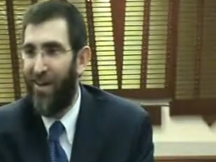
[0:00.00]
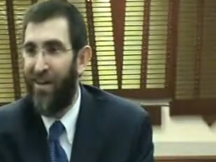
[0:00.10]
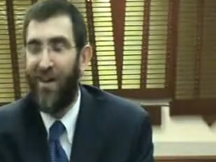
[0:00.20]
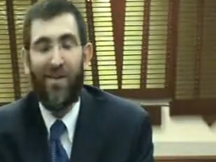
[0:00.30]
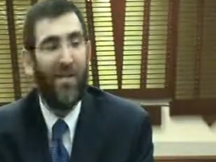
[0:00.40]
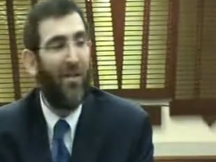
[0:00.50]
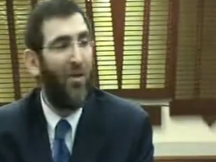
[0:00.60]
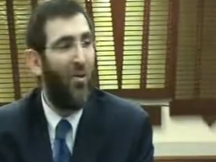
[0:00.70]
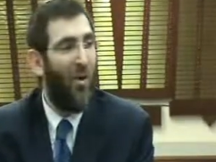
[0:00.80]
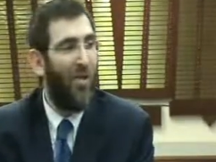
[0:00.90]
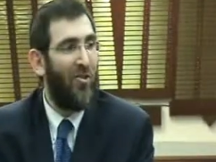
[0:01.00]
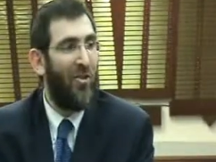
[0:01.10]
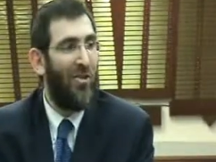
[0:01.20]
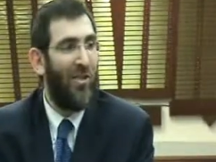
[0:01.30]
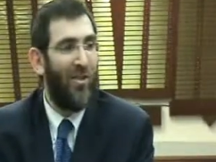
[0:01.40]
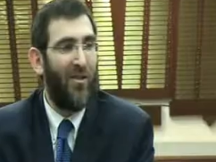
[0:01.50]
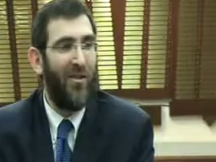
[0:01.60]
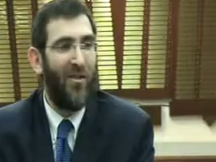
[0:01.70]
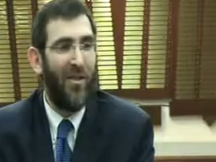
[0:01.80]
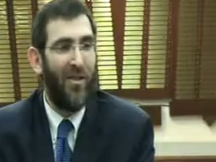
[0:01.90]
And sometimes it's a good question, it's a
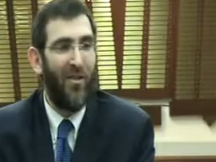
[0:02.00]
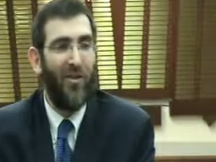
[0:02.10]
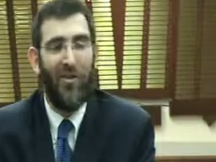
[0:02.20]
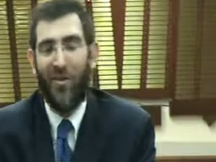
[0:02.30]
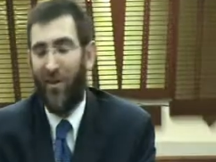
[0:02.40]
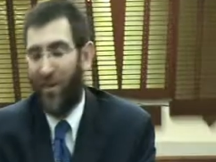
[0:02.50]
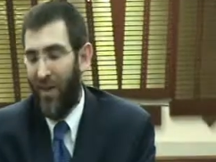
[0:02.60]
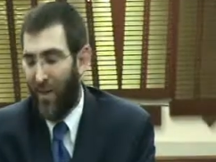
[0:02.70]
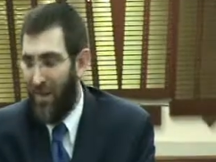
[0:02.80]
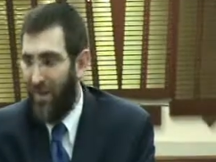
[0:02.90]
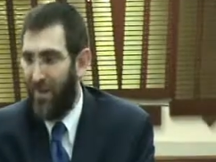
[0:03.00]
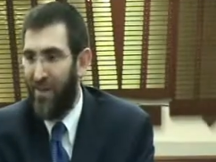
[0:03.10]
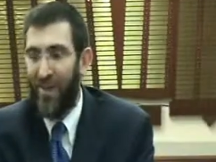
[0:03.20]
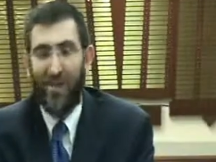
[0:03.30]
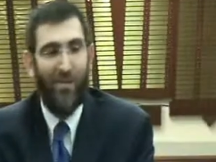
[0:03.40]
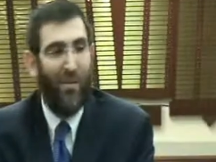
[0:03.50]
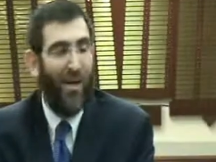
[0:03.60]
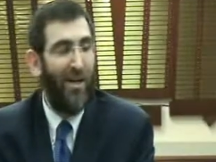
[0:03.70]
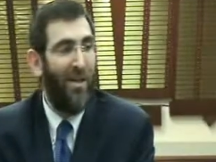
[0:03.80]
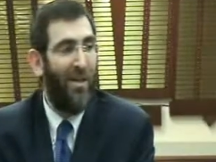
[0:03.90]
good, it's a good technique to say to
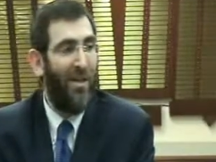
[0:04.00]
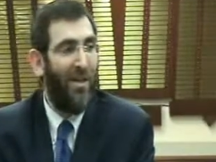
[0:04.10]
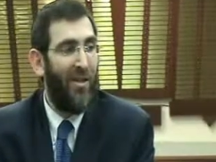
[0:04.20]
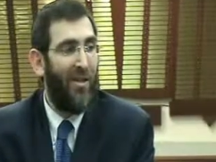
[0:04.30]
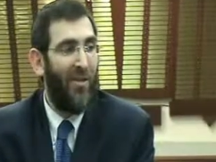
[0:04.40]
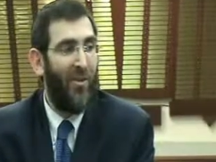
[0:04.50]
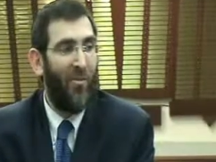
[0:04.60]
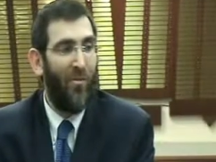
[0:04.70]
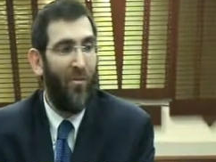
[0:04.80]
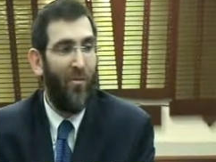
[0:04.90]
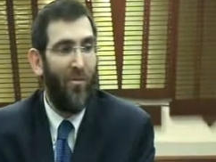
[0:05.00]
somebody, you know,